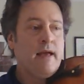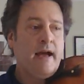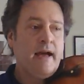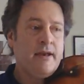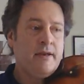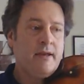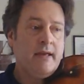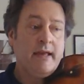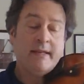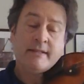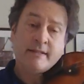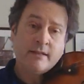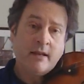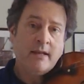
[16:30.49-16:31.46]
And
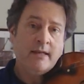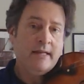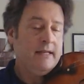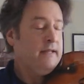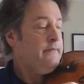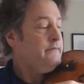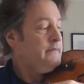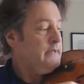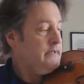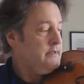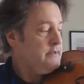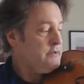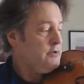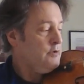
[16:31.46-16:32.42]
it's slightly
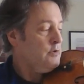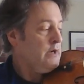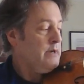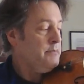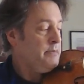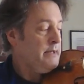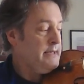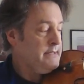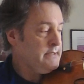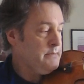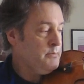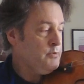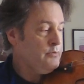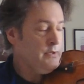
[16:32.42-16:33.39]
lifted. So I place
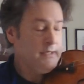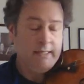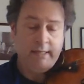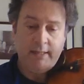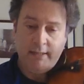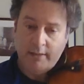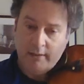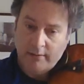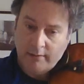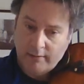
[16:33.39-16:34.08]
the bow on the D